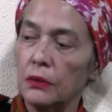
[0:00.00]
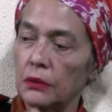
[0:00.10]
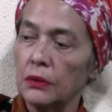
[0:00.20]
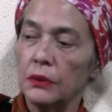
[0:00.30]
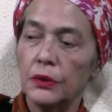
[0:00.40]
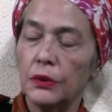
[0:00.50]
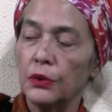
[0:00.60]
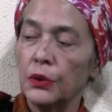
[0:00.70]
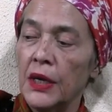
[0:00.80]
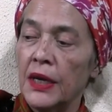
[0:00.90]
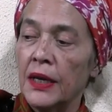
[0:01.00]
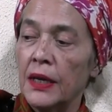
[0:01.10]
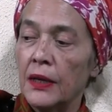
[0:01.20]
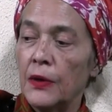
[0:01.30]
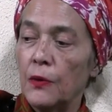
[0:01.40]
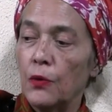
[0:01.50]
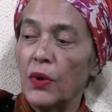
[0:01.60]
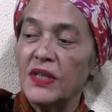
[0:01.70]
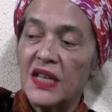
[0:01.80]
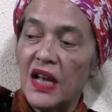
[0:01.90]
or
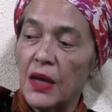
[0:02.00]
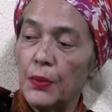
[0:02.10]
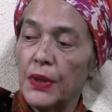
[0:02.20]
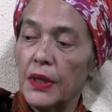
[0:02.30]
WhatsApp